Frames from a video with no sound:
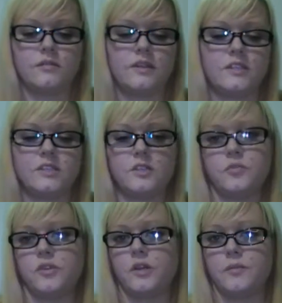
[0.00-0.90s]
I guess you could
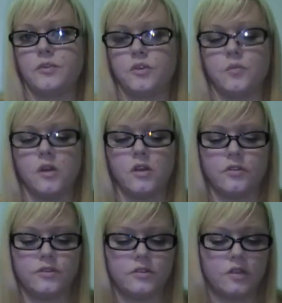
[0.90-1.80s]
put it up on your wall or
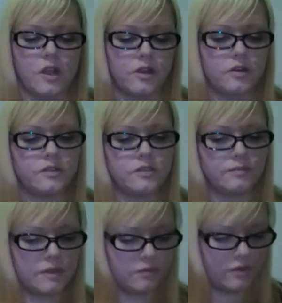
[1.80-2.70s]
in your locker or
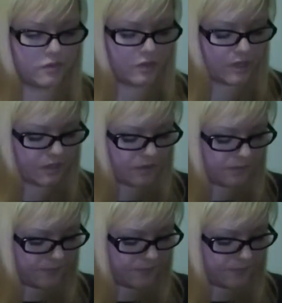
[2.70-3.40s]
something, whatever you like.